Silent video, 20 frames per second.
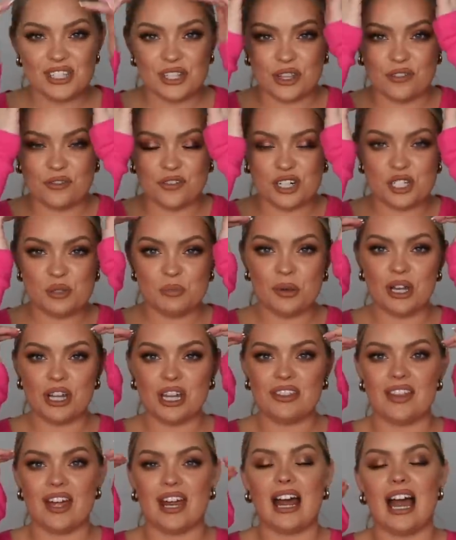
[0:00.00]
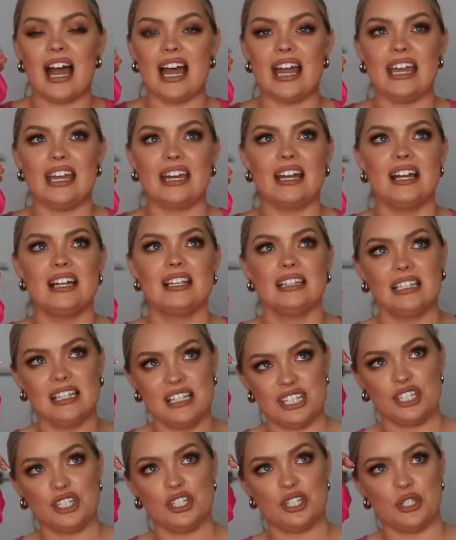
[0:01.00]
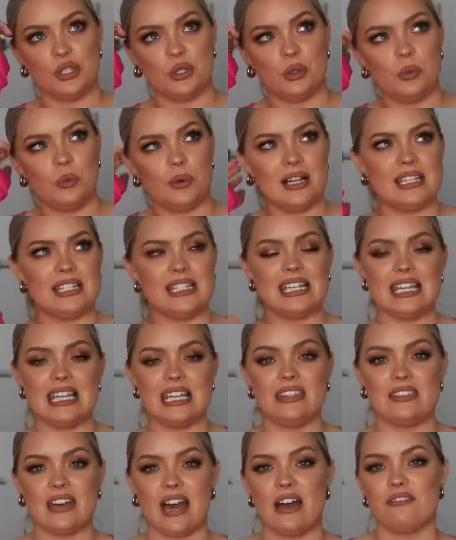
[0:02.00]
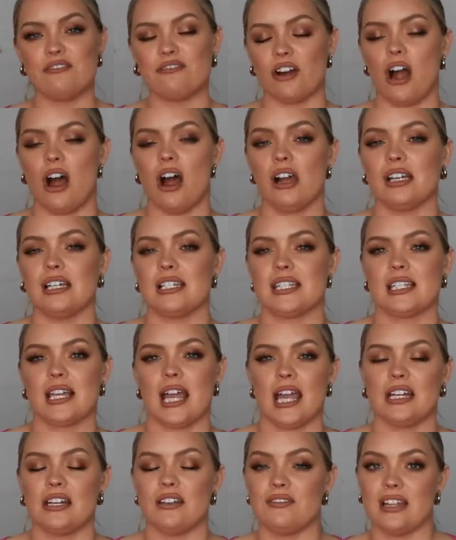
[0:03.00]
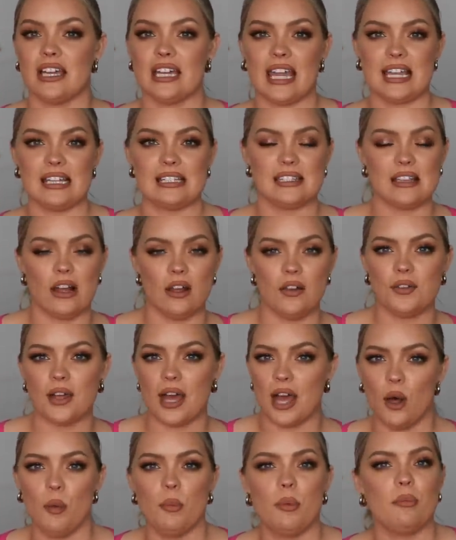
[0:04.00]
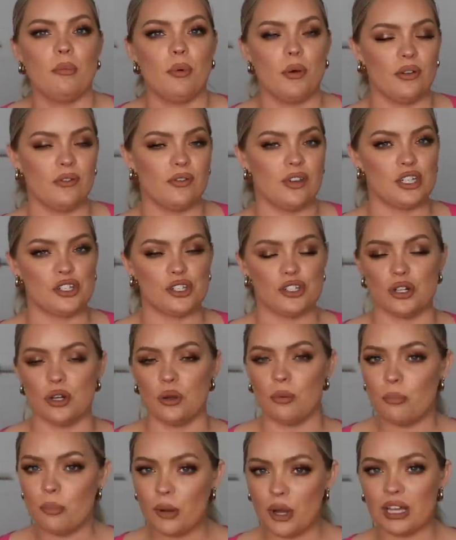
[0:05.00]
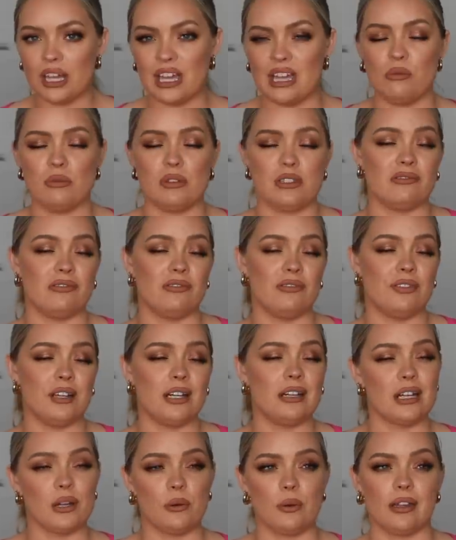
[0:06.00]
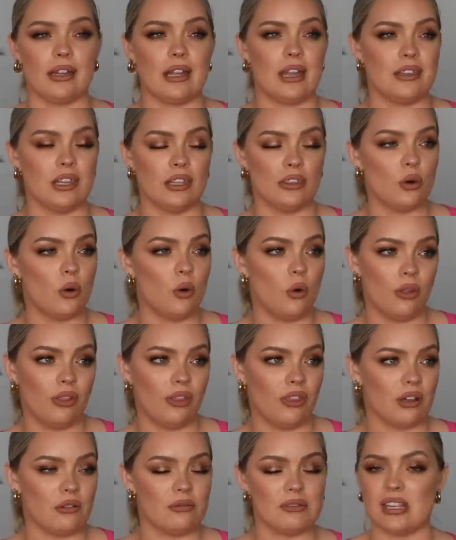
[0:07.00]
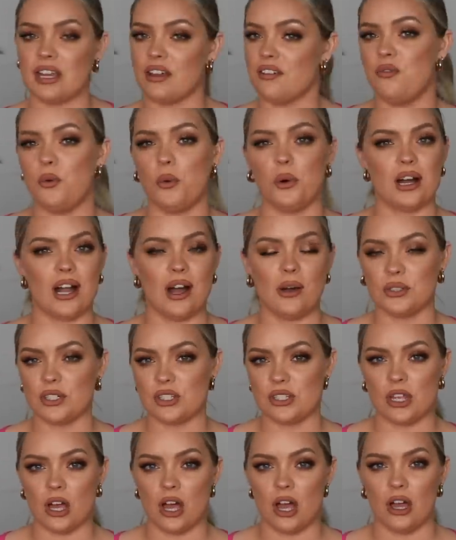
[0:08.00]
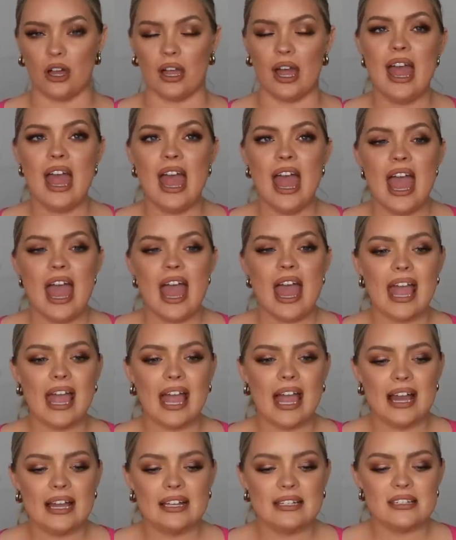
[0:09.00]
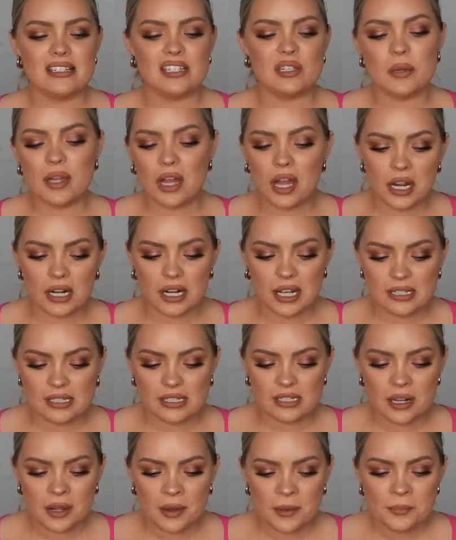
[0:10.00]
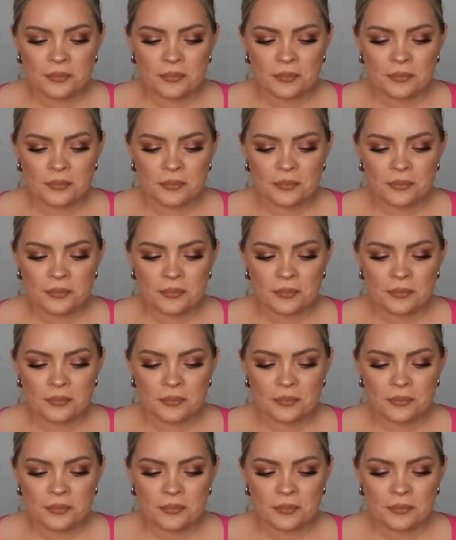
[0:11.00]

so the first book that I listened to was Eat That Frog. It's kind of like a self-help motivational book. It was very quick. I think the whole thing was like four hours long. And to be honest,